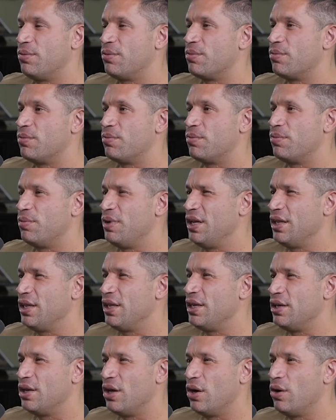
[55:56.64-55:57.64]
don't
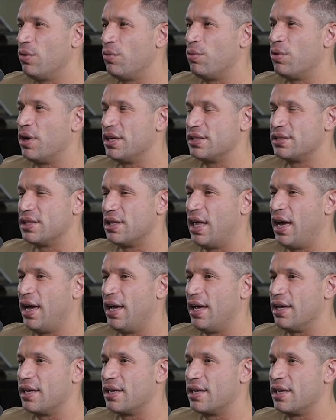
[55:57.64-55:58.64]
really know what it's
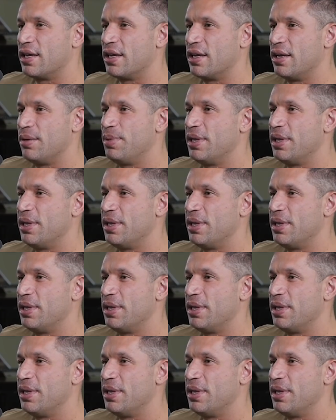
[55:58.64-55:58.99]
like.